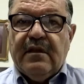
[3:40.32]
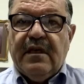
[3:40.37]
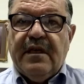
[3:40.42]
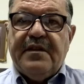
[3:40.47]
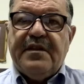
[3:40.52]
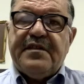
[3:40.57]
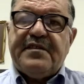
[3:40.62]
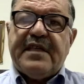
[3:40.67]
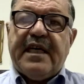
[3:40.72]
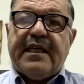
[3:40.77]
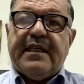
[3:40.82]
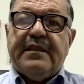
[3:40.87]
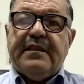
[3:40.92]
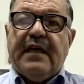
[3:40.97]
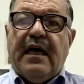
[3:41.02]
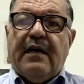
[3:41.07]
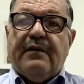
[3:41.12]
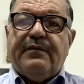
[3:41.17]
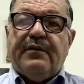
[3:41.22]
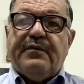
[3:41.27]
In the second
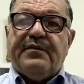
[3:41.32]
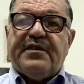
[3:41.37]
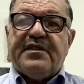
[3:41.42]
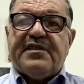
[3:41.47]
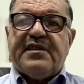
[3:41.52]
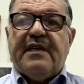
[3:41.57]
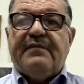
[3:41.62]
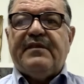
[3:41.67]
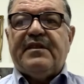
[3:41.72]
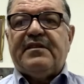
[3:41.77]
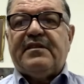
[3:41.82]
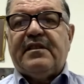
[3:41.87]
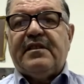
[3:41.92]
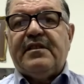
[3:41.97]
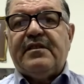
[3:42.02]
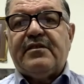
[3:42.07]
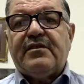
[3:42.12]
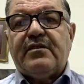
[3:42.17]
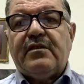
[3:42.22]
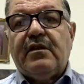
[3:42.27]
half of the
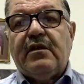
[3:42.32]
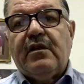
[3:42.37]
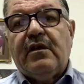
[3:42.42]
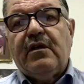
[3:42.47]
70s,